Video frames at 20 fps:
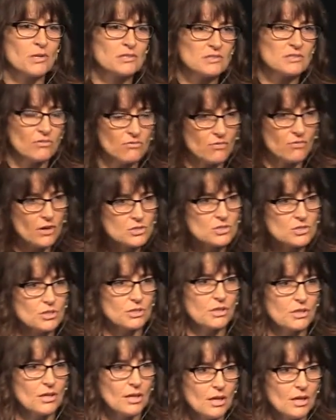placed a
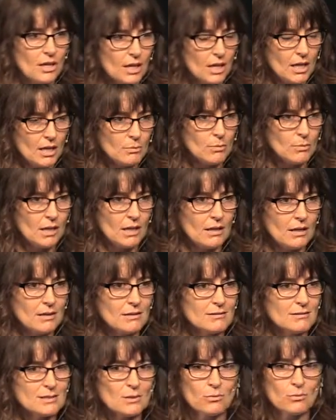function in me
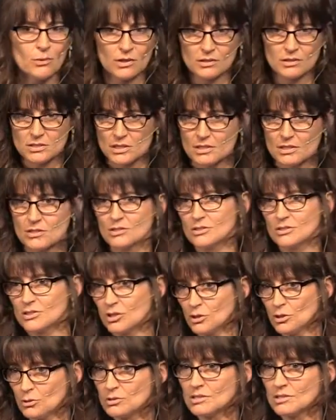to bring to,
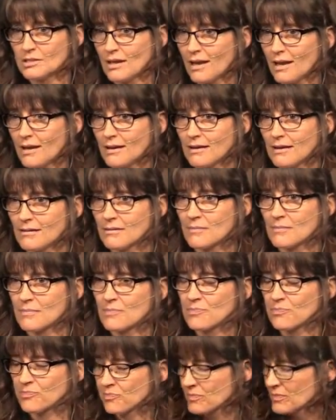to you today.
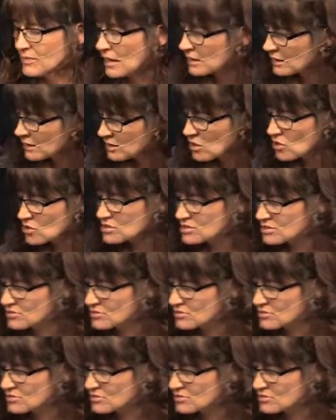That in our